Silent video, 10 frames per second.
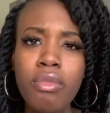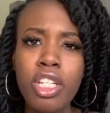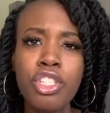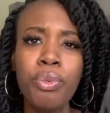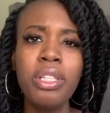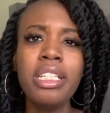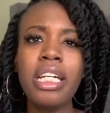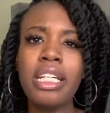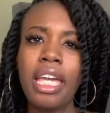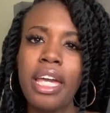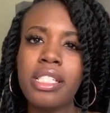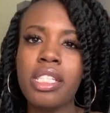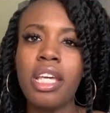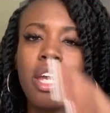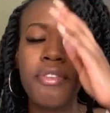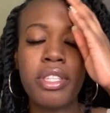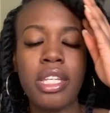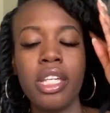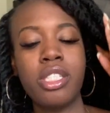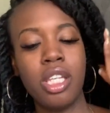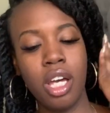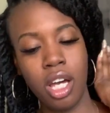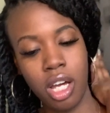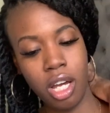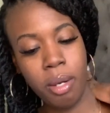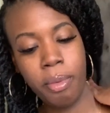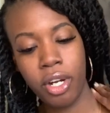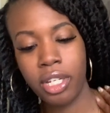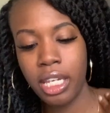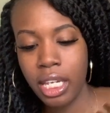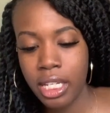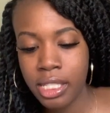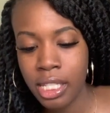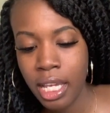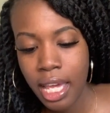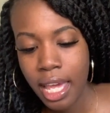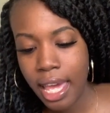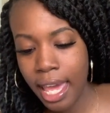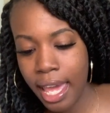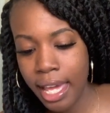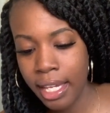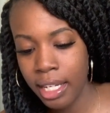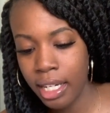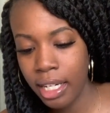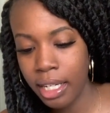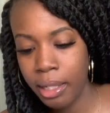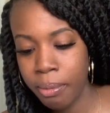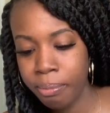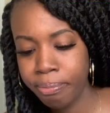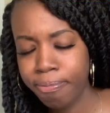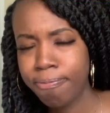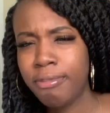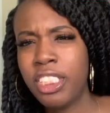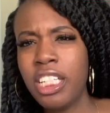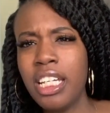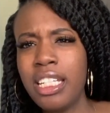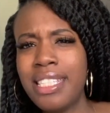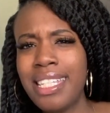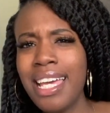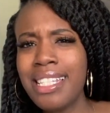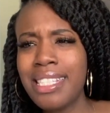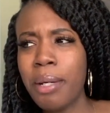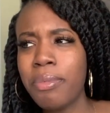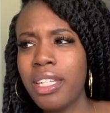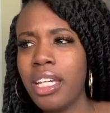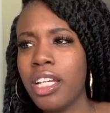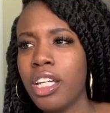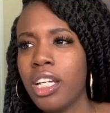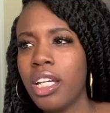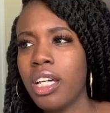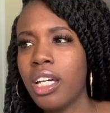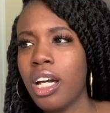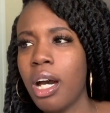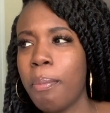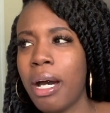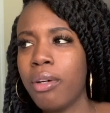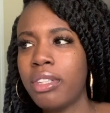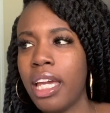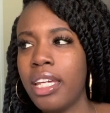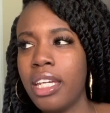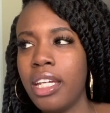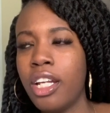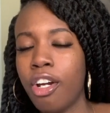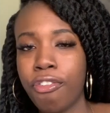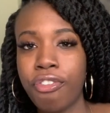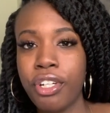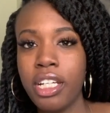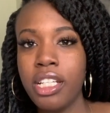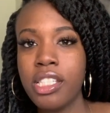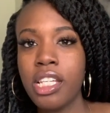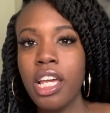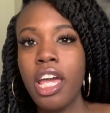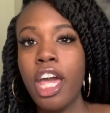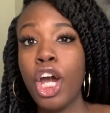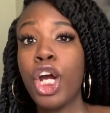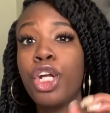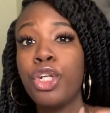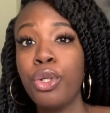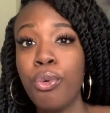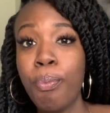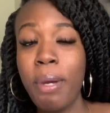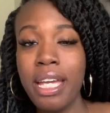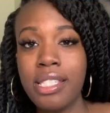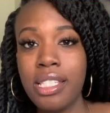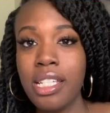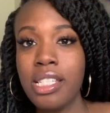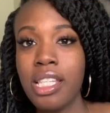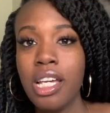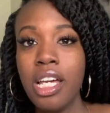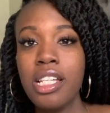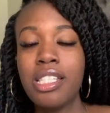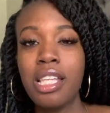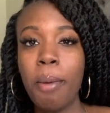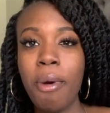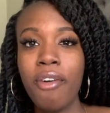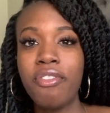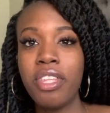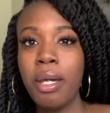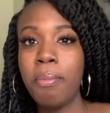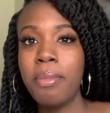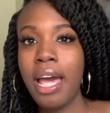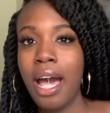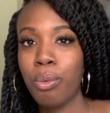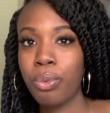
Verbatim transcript: she really dedicates everything to um, her kids. And um, she says something about thanking her friends and her new besties. Some of them not